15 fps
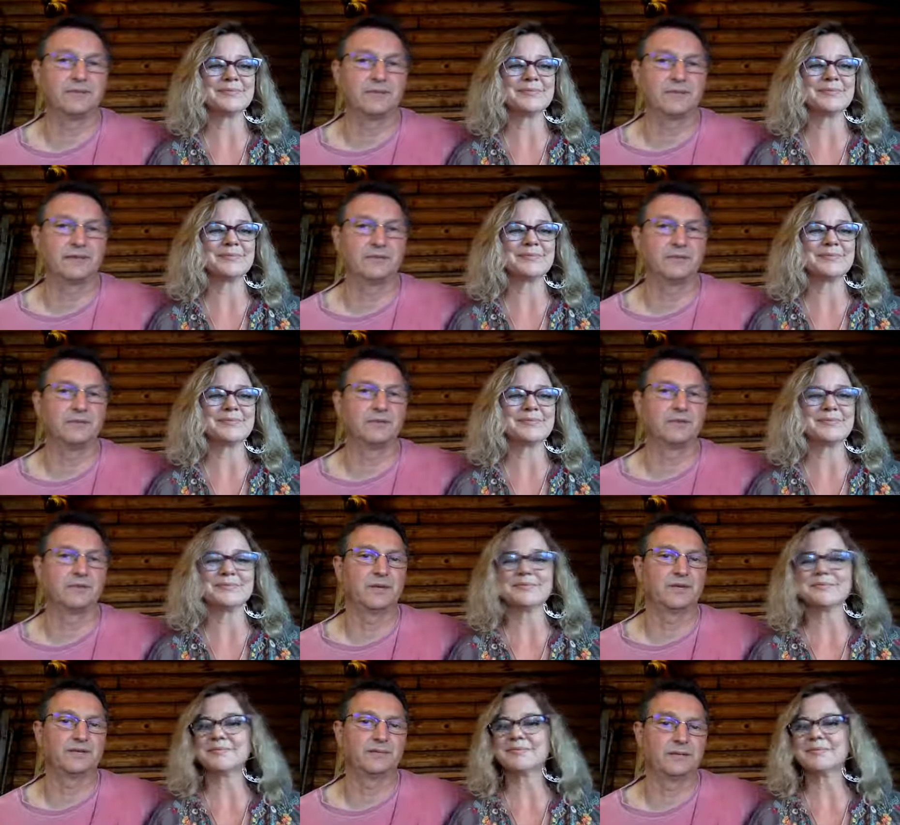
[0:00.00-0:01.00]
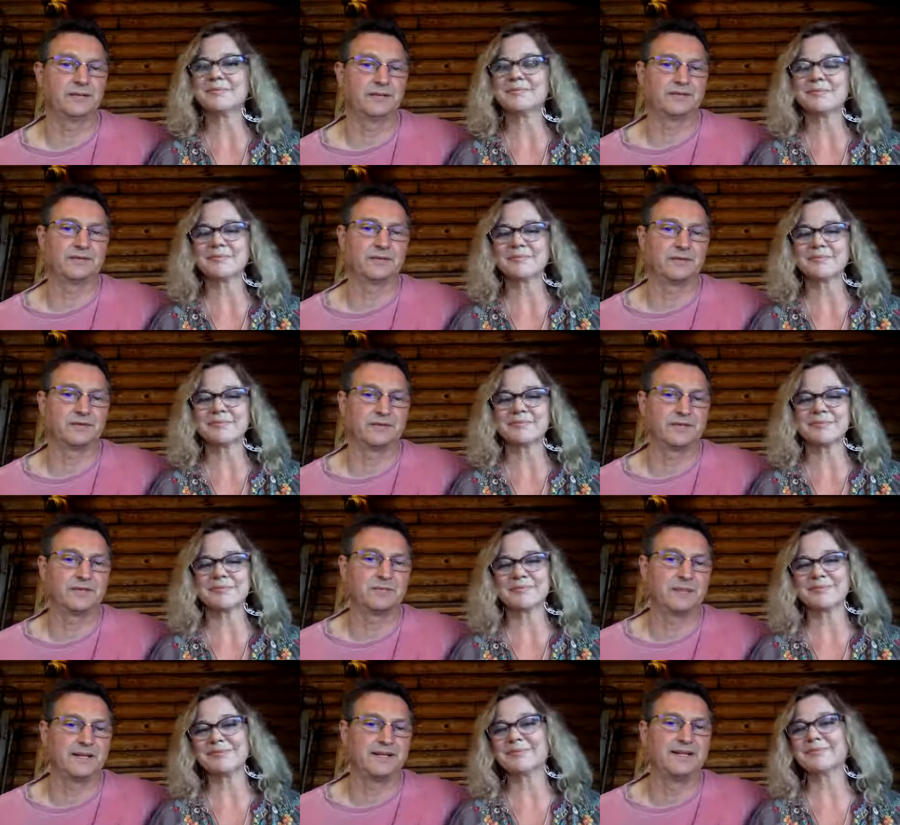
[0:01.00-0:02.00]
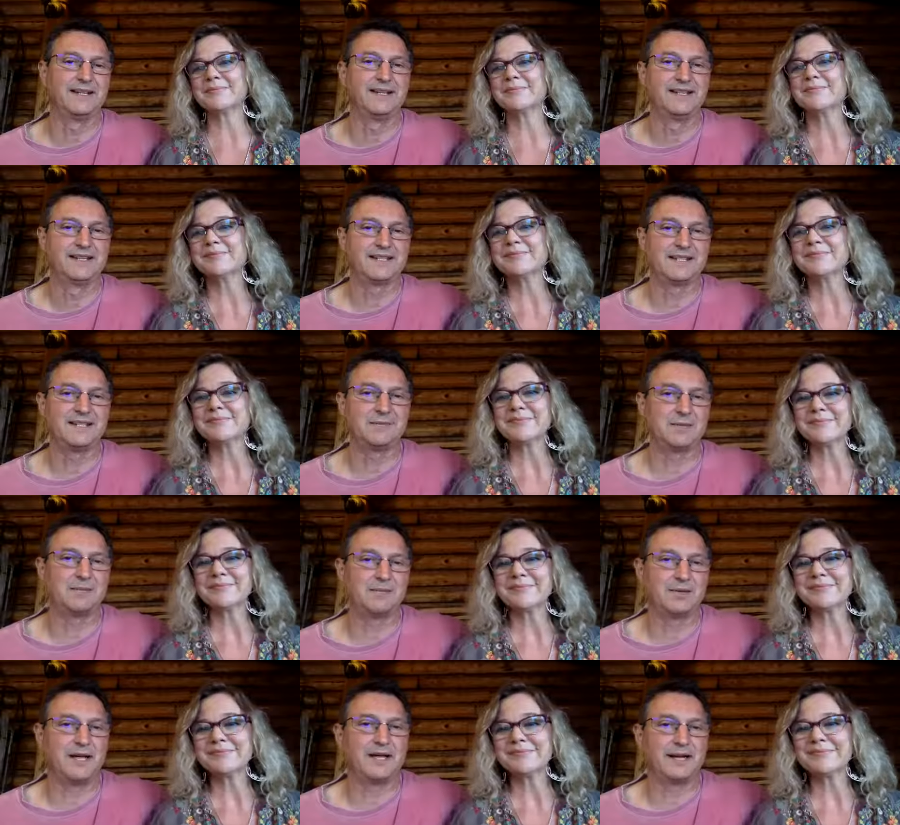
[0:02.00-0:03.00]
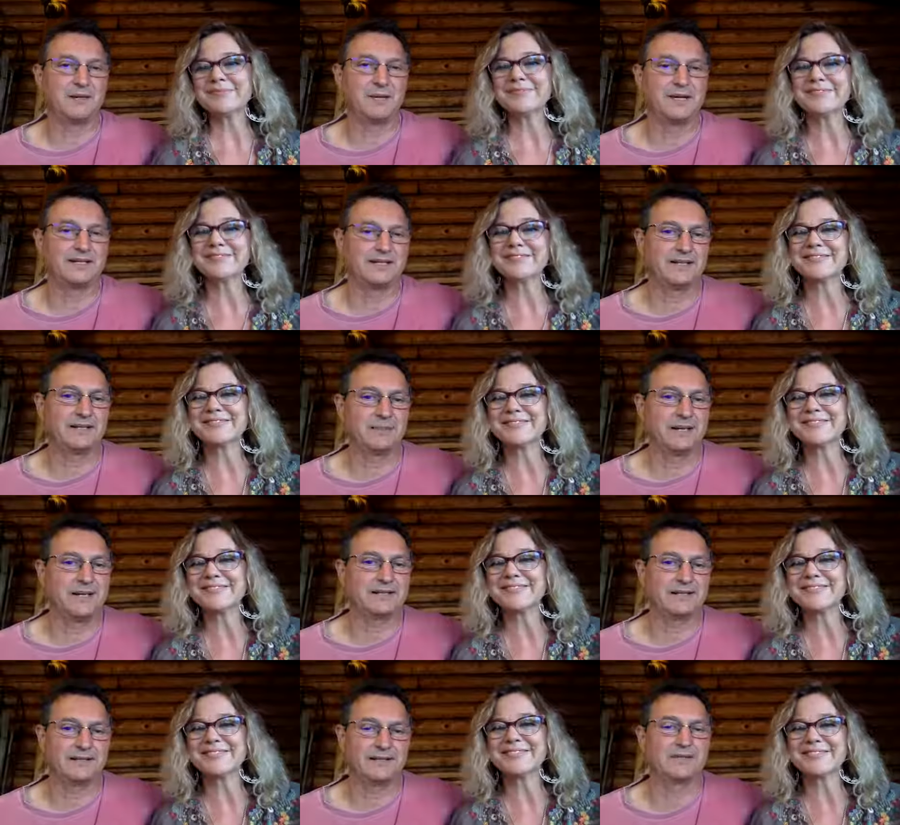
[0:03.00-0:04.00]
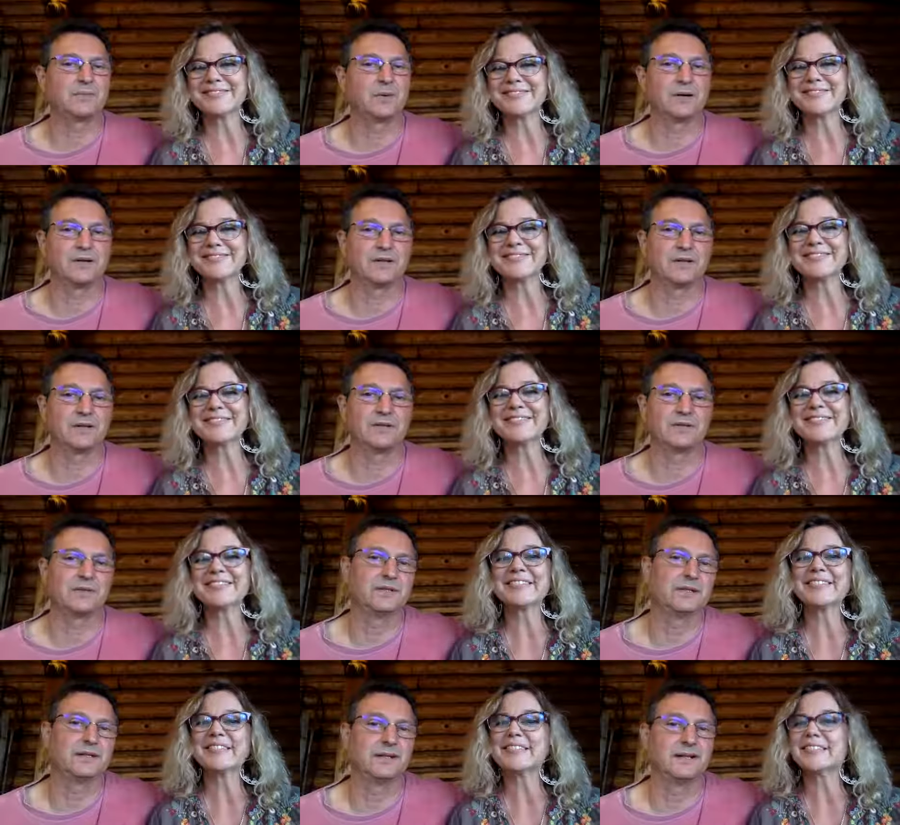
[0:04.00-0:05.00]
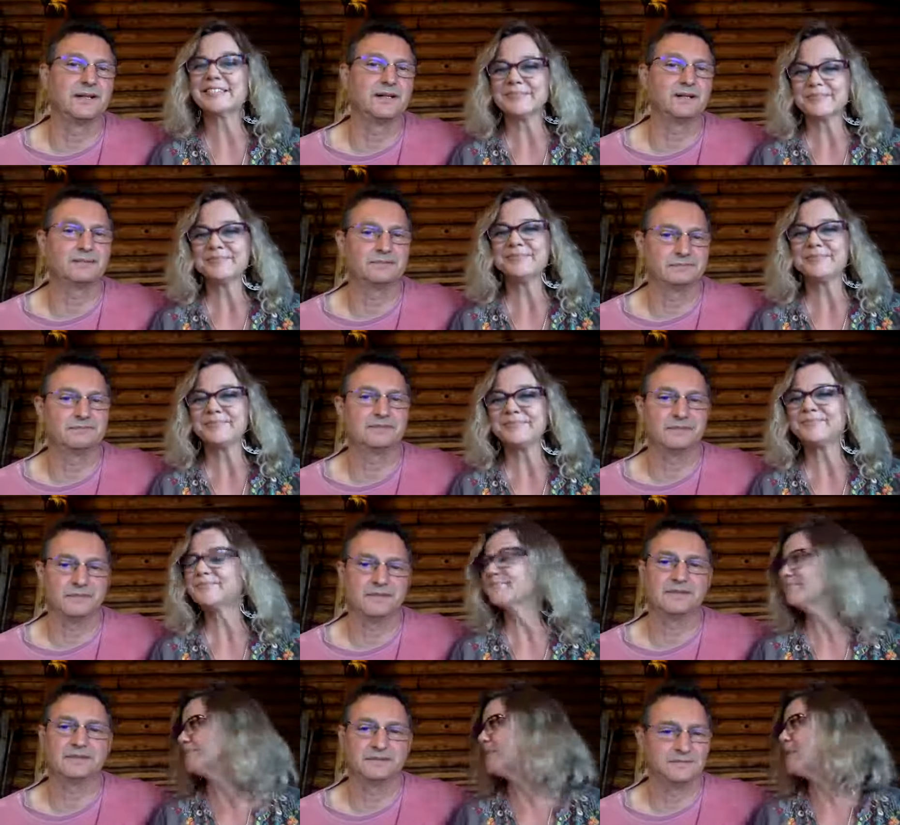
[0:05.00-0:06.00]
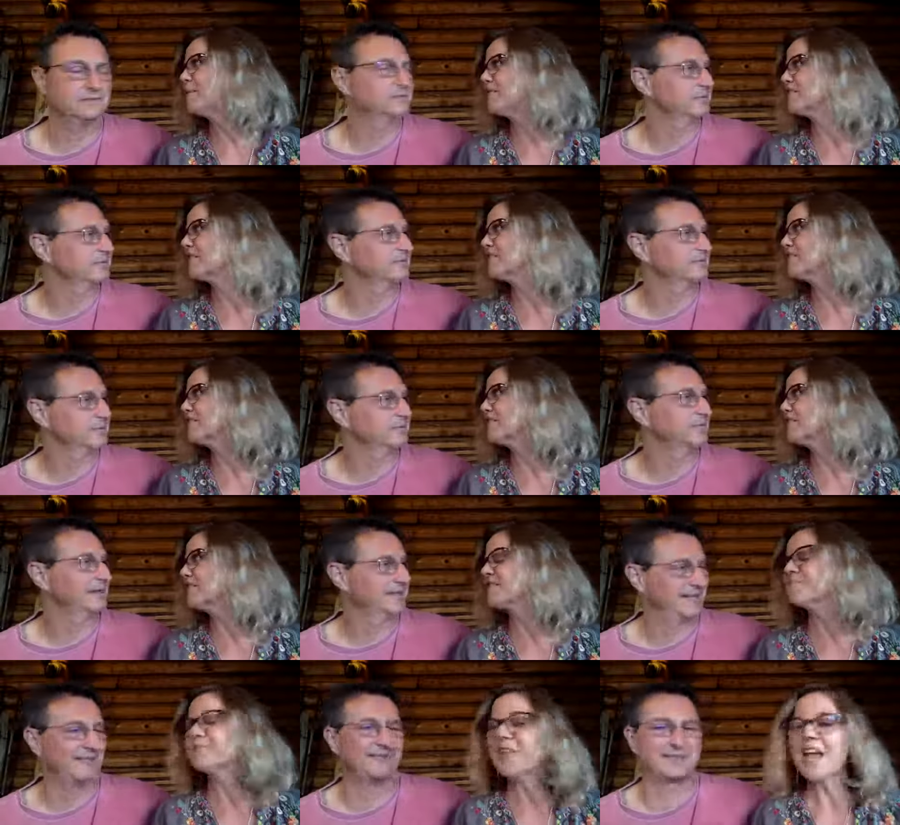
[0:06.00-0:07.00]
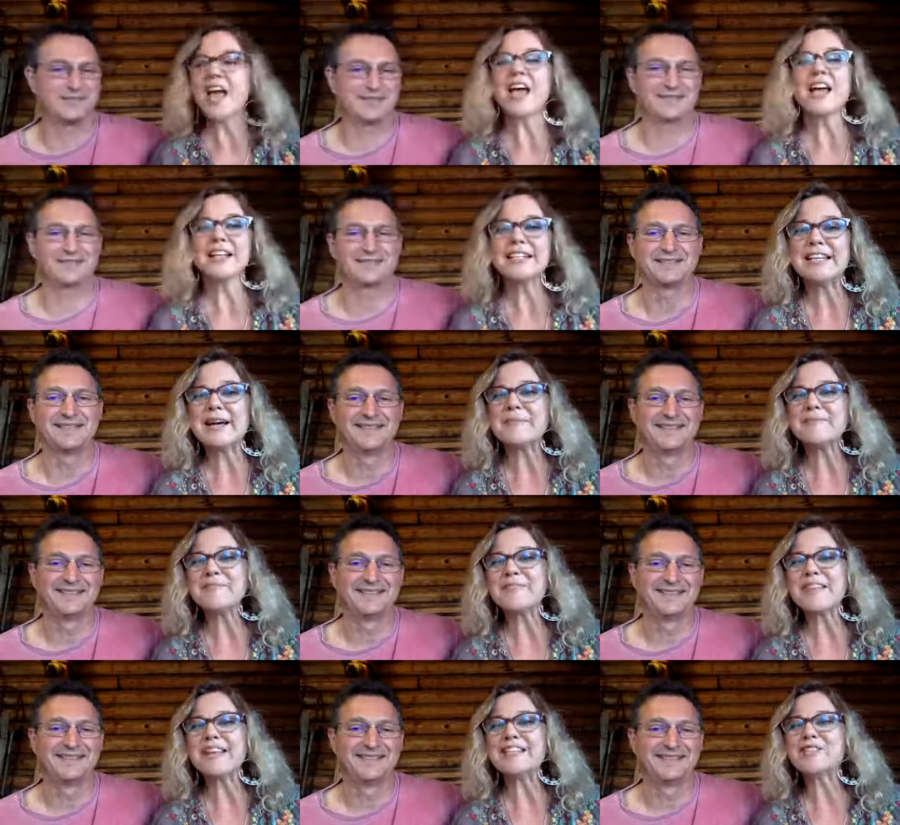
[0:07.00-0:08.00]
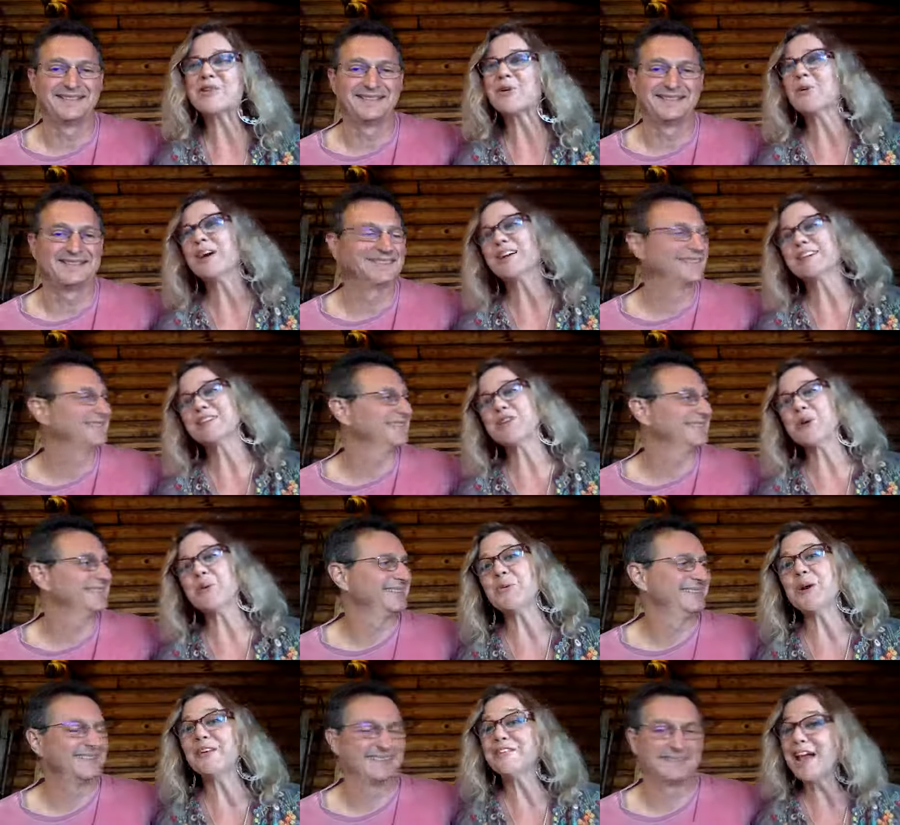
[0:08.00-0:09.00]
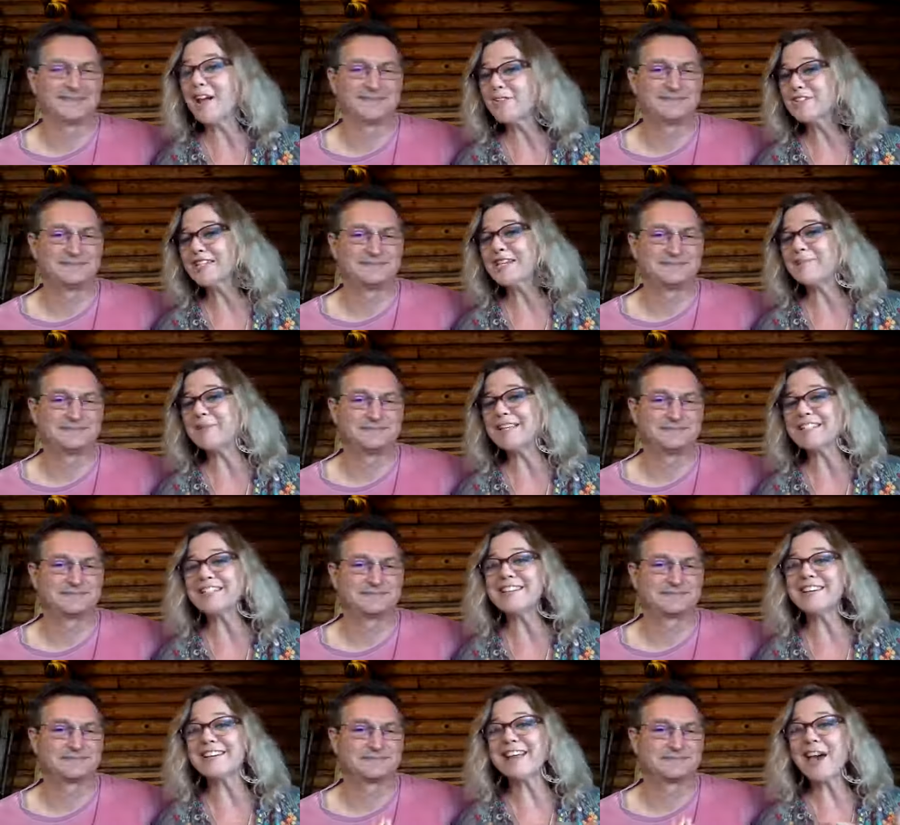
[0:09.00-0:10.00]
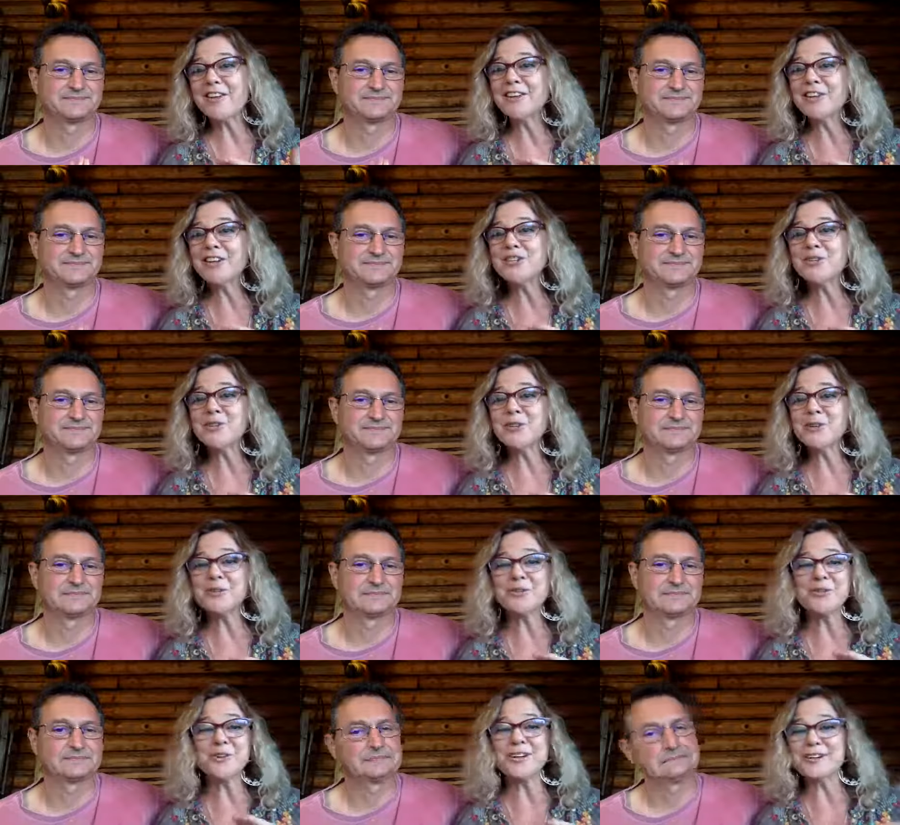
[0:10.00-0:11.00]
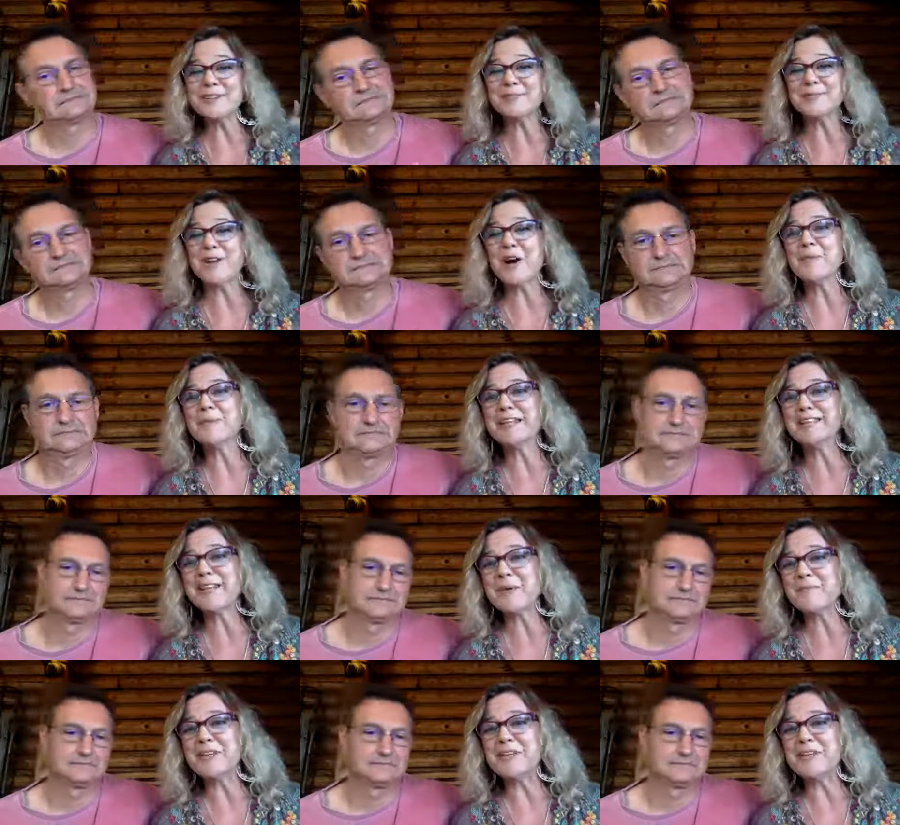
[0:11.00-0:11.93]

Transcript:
Speaker 1: when they moved her away from here and so she's been she's been plotting ways to get back to this part of the country uh,
Speaker 2: pretty much ever pretty since much ever since yep that's correct so housekeeping is done how did he do um, comment and let